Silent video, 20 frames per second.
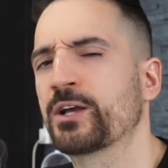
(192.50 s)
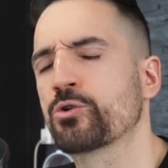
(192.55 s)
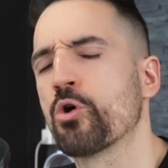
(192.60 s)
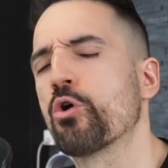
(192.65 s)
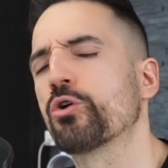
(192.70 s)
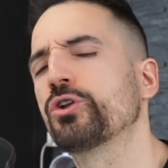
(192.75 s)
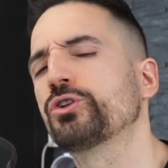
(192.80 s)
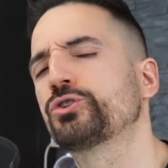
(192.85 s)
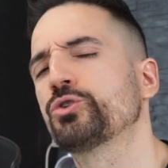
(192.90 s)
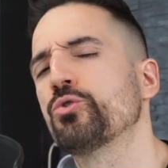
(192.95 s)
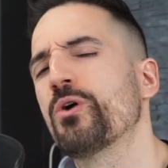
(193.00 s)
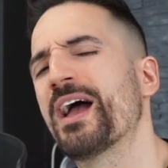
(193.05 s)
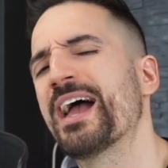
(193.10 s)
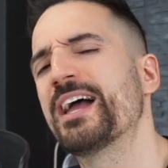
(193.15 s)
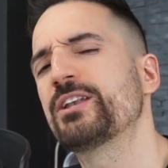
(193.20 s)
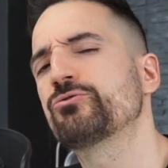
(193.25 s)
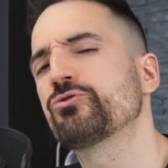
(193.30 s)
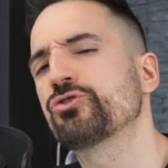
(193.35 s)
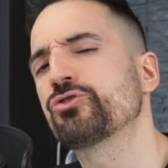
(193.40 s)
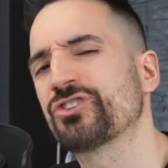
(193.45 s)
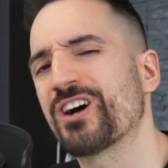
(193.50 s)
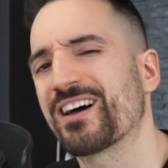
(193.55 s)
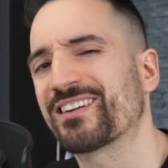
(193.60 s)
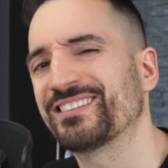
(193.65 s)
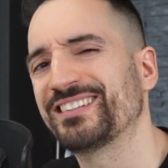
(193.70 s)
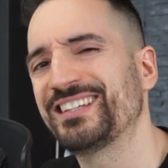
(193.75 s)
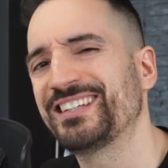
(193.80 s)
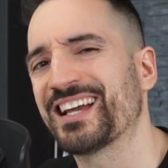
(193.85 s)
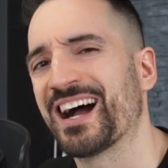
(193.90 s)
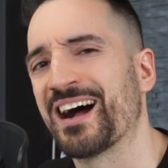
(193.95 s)
According to Andrew
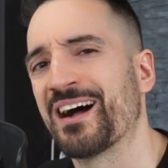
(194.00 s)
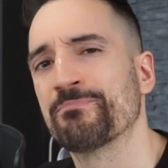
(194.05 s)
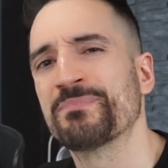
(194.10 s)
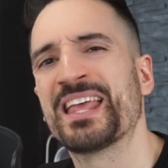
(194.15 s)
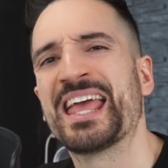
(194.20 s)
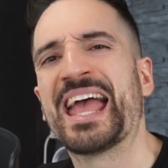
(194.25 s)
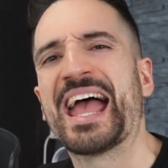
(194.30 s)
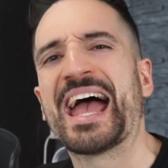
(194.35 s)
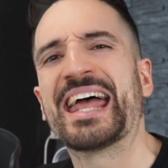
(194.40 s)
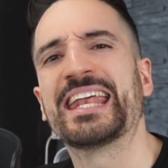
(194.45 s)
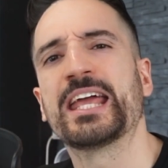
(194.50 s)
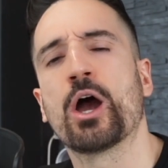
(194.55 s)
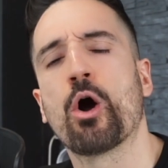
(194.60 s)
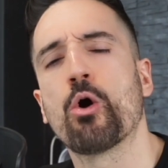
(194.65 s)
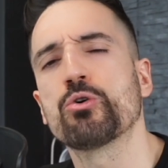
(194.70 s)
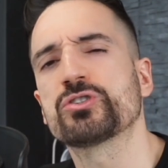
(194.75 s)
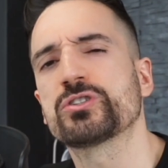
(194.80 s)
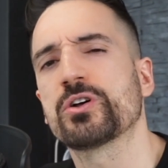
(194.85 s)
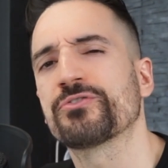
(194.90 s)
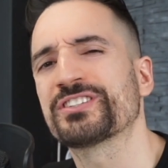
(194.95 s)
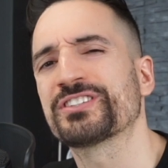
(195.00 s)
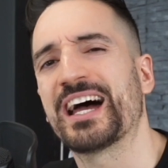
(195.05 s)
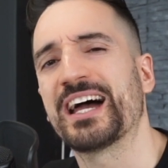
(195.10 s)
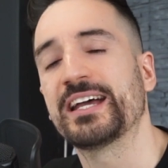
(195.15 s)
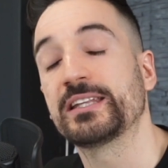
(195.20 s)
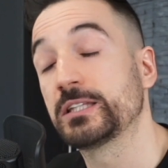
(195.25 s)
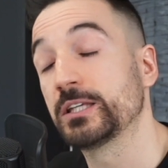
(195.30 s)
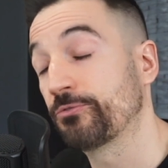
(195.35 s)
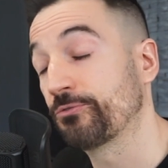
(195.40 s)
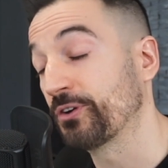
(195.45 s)
Charniga and a host of
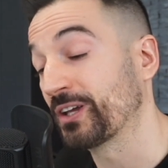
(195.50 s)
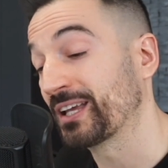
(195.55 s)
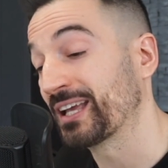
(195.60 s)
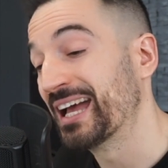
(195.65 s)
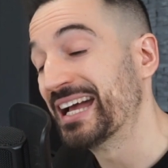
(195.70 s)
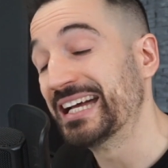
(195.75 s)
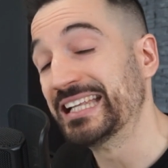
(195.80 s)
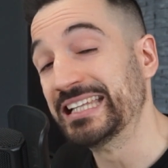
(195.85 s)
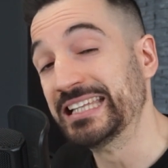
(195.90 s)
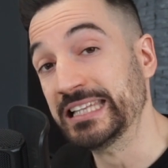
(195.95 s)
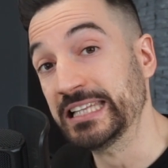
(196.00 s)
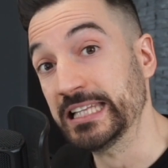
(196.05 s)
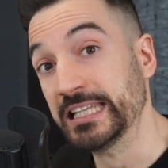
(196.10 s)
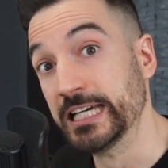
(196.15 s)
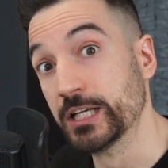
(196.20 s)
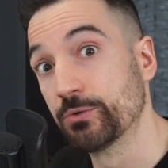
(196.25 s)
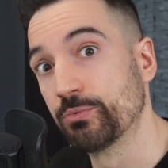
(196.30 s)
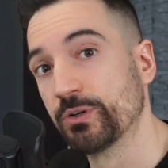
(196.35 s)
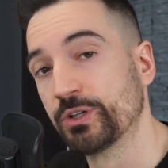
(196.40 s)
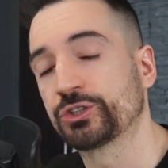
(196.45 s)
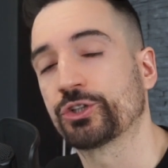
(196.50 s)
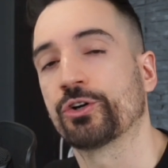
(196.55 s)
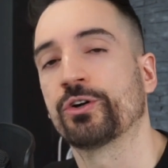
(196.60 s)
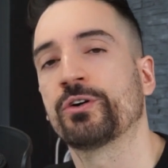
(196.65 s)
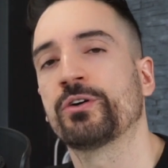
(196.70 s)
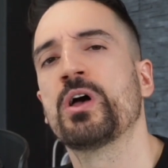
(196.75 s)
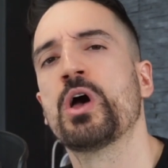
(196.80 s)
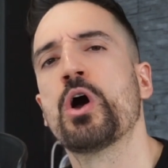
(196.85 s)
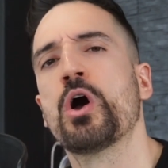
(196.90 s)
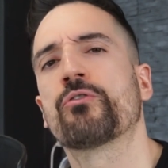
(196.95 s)
scientific
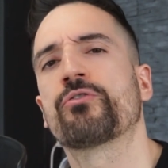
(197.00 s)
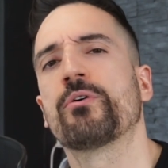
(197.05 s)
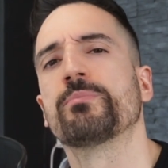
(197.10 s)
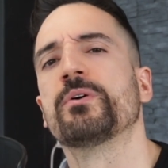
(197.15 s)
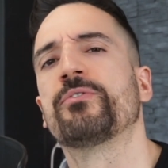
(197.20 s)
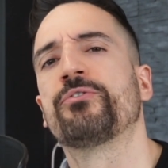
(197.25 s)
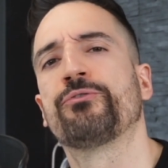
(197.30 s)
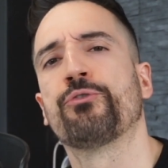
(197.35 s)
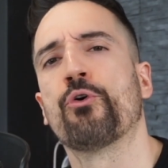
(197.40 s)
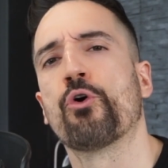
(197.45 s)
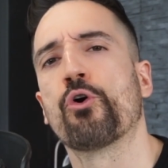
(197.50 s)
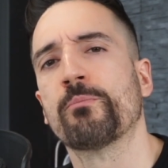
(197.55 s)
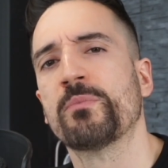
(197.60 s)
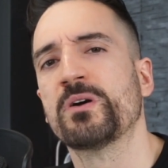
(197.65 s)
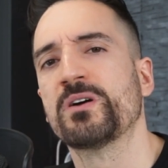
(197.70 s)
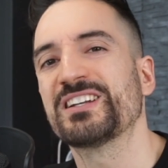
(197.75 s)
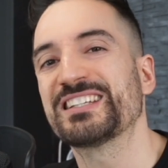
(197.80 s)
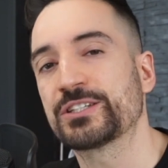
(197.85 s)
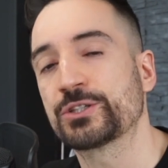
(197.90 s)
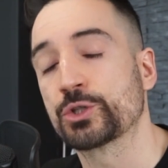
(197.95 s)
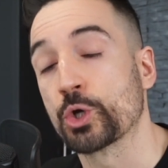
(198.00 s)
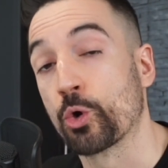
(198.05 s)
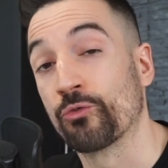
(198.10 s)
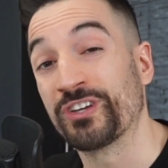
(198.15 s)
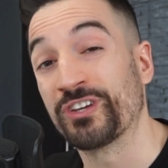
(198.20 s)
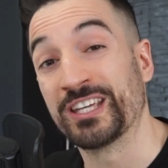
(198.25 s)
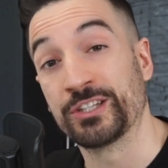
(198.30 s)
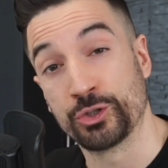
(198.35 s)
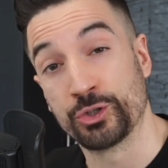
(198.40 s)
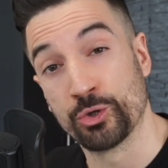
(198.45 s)
literature from the former
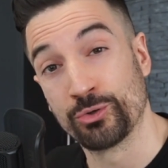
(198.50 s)
Soviet